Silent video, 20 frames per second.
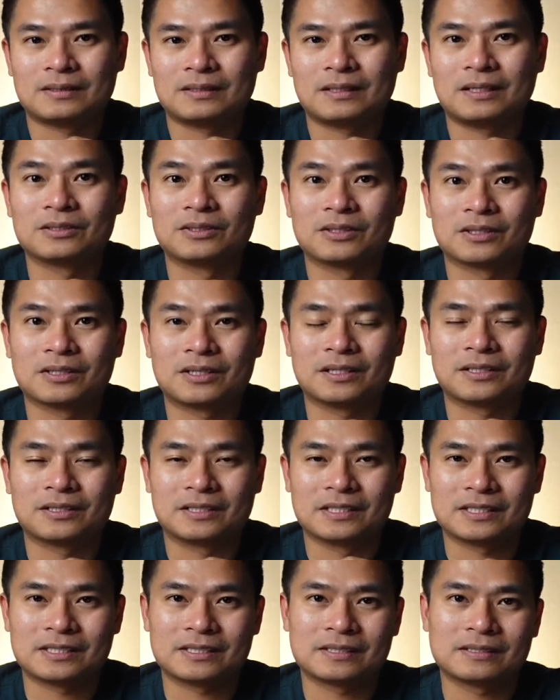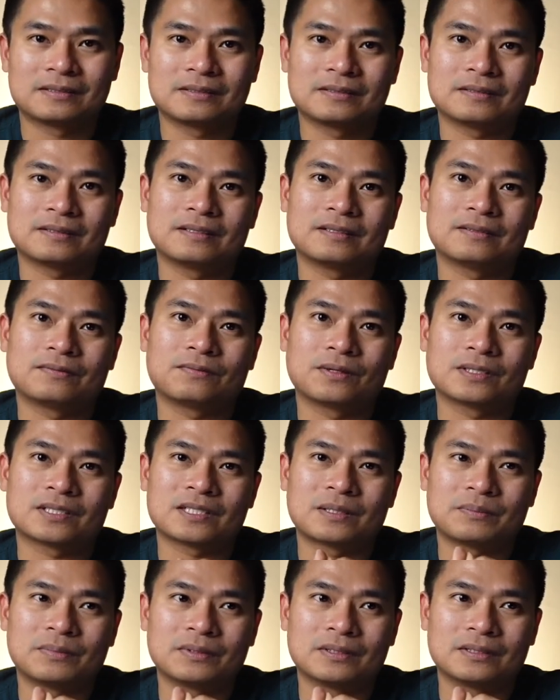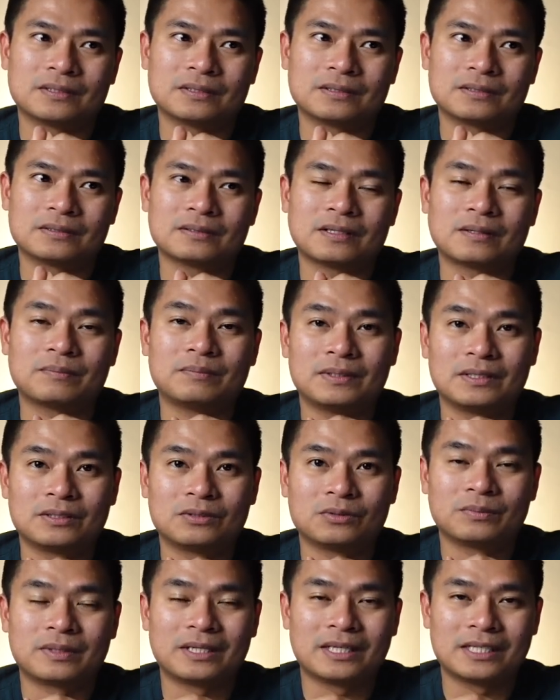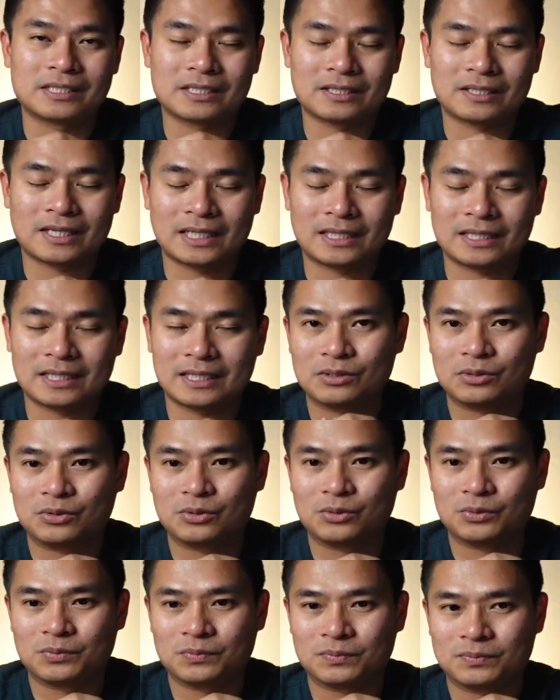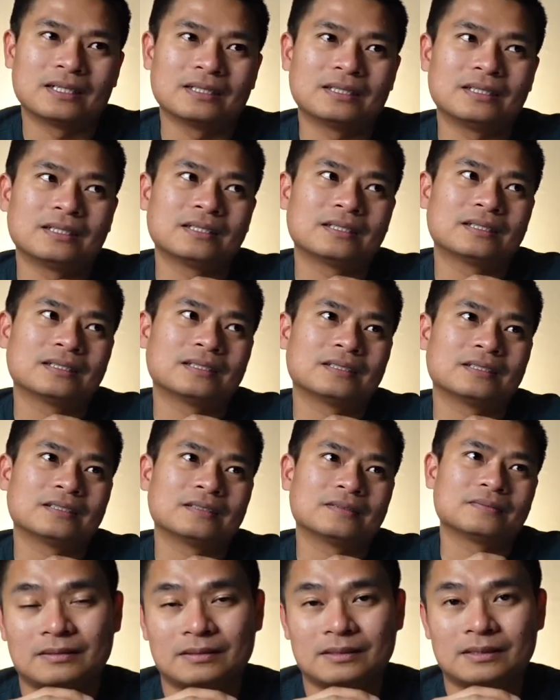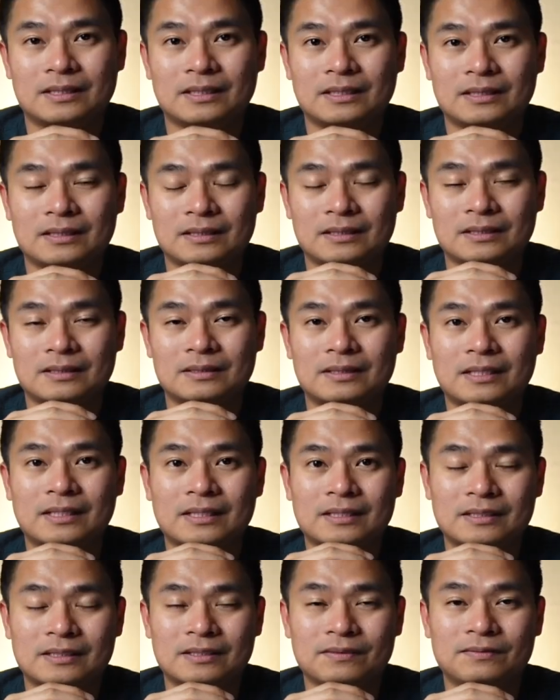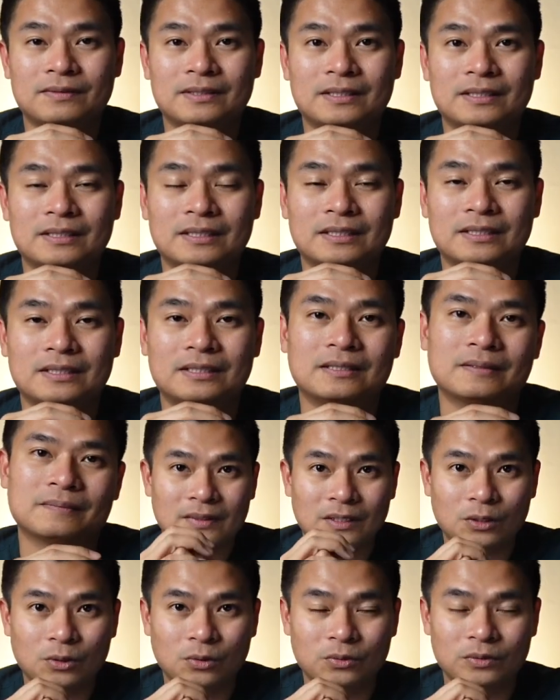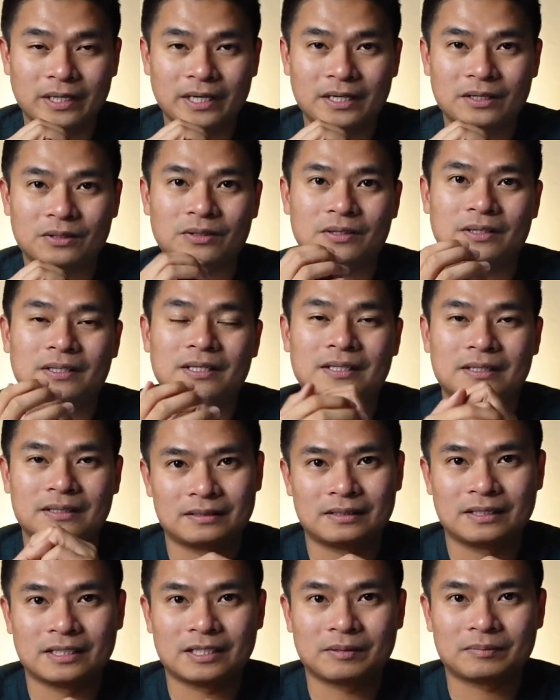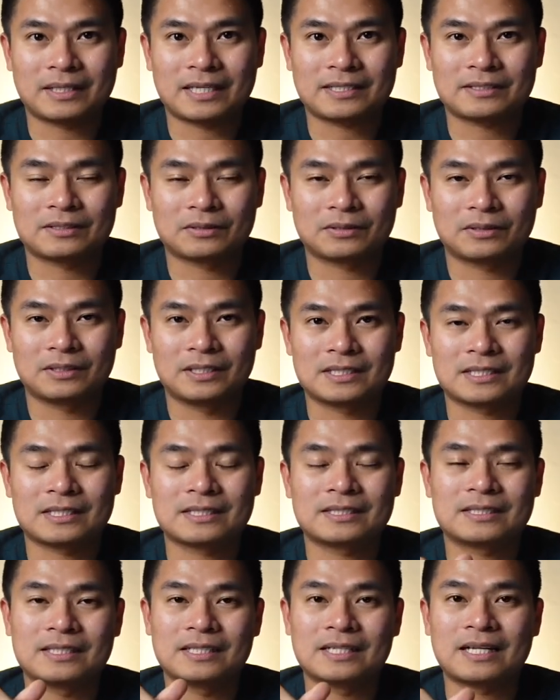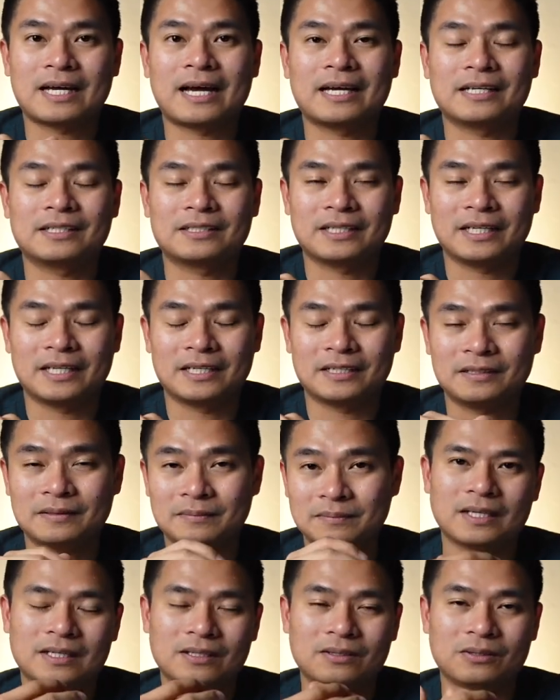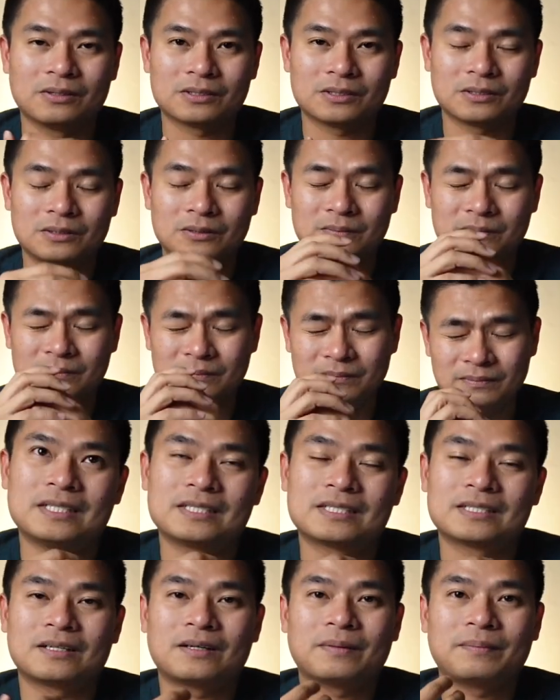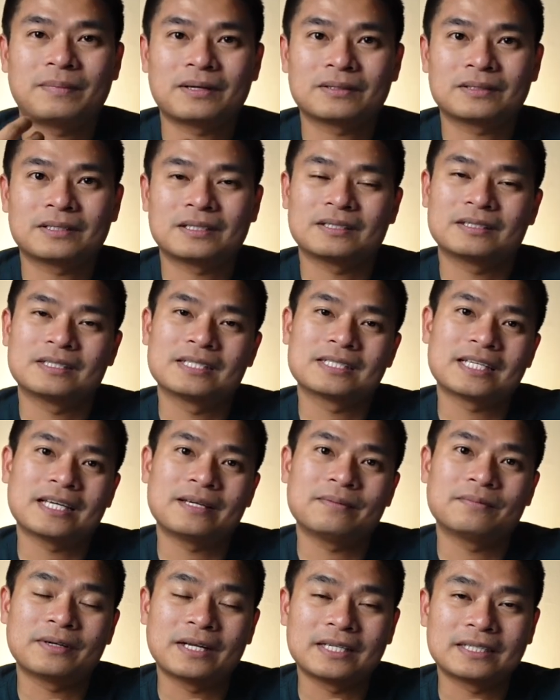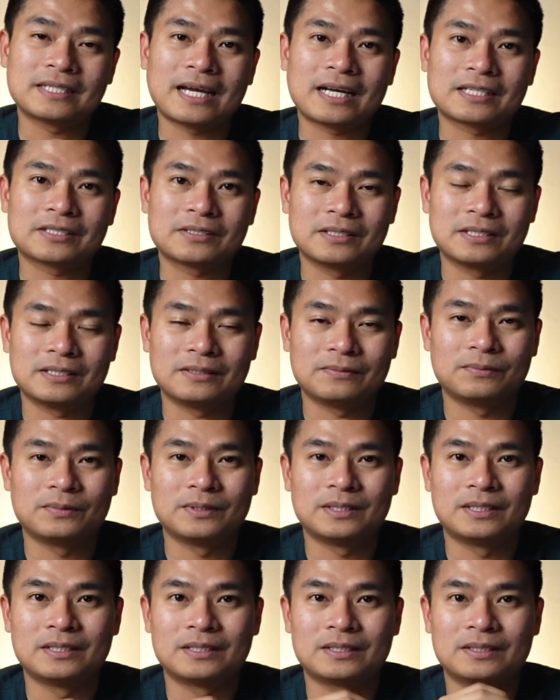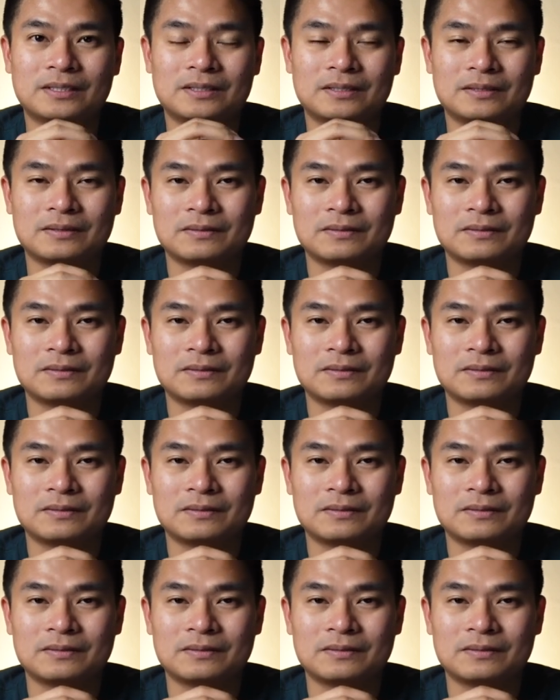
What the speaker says: other countries. For example, I've been to Malaysia, right? So I think still relatively low there, or the income tax return is still higher here. And also, it's about the same rate actually with the